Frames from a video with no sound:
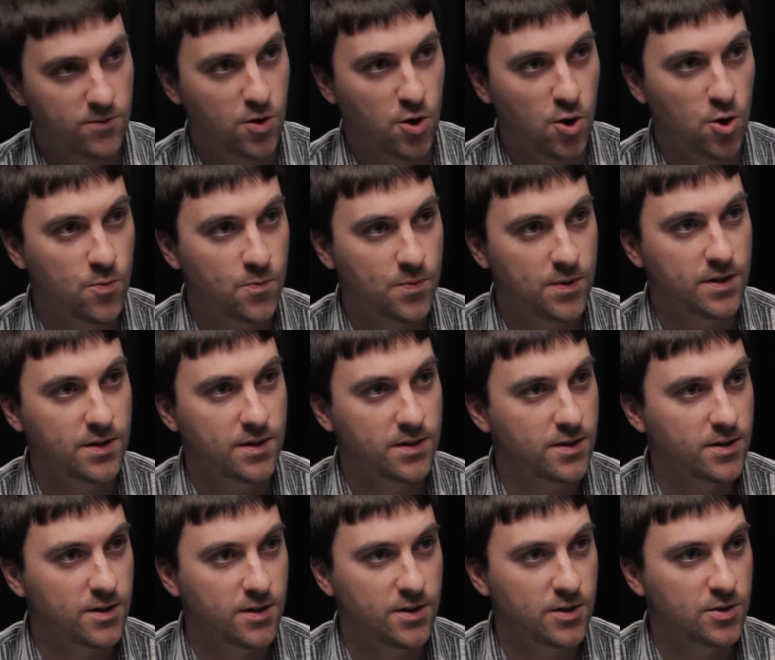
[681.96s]
open
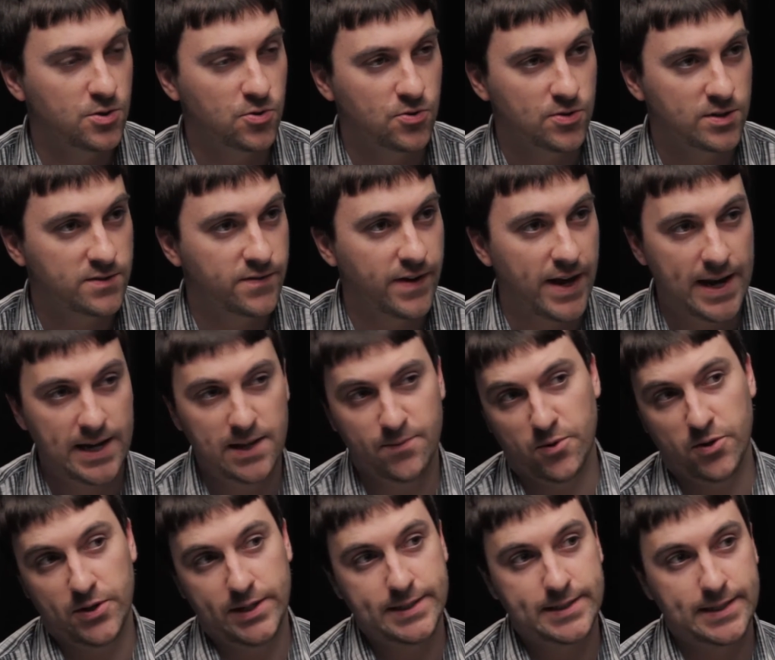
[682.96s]
the doors for
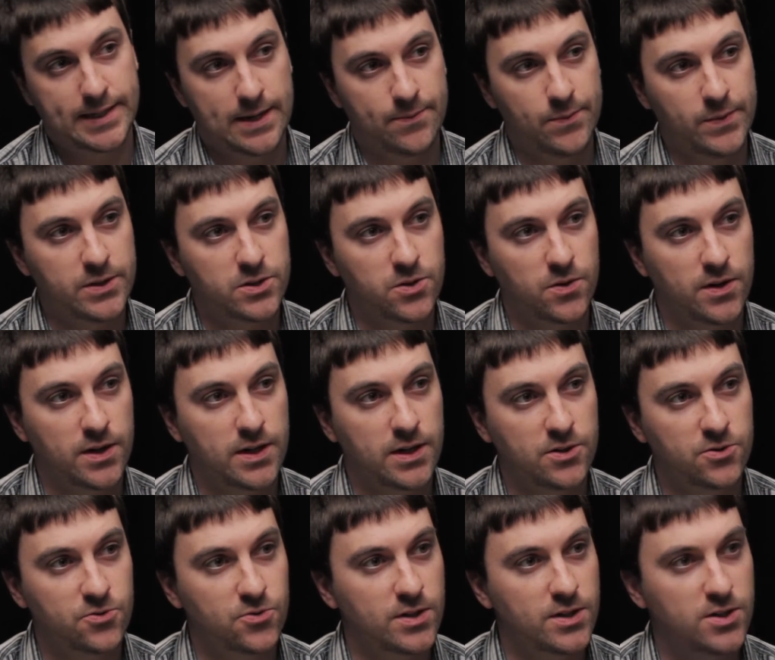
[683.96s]
anybody to come into our
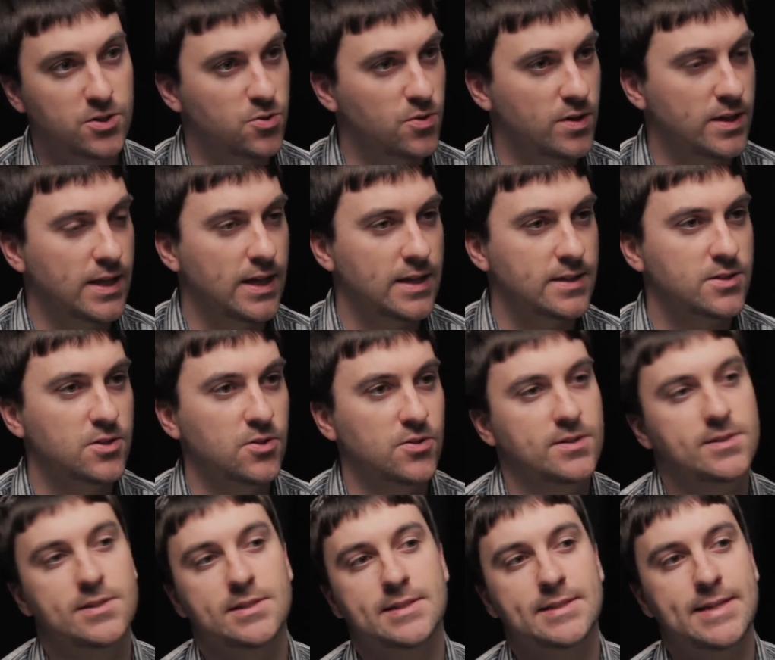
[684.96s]
country, surely that's not
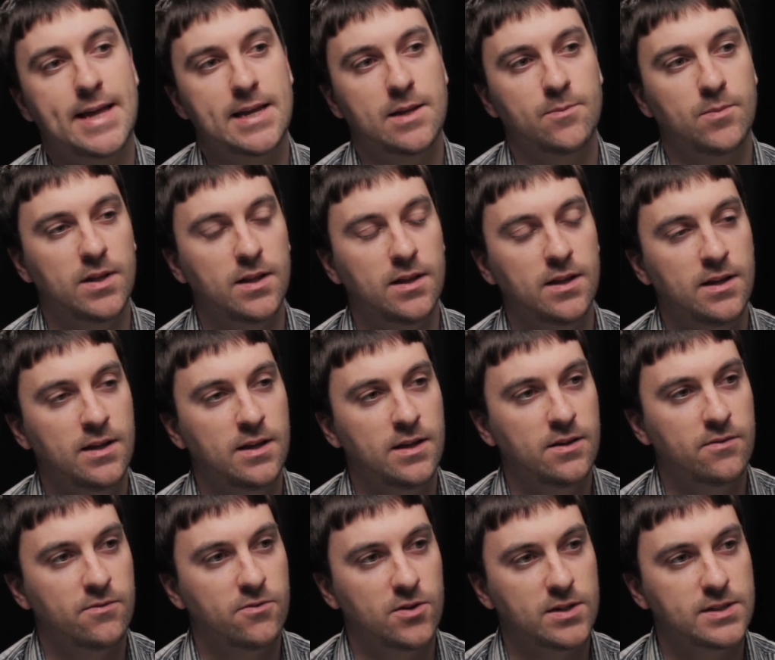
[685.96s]
sustainable
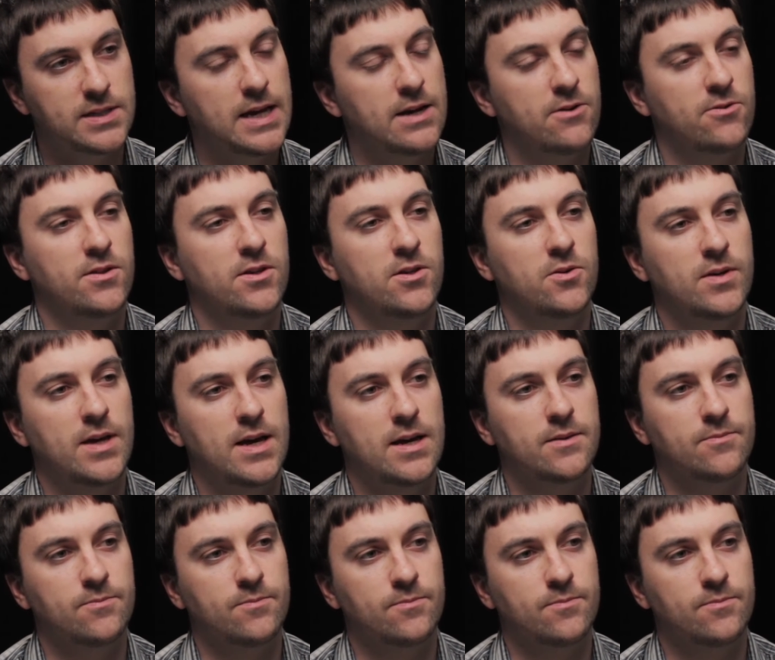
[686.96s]
for us here in the UK.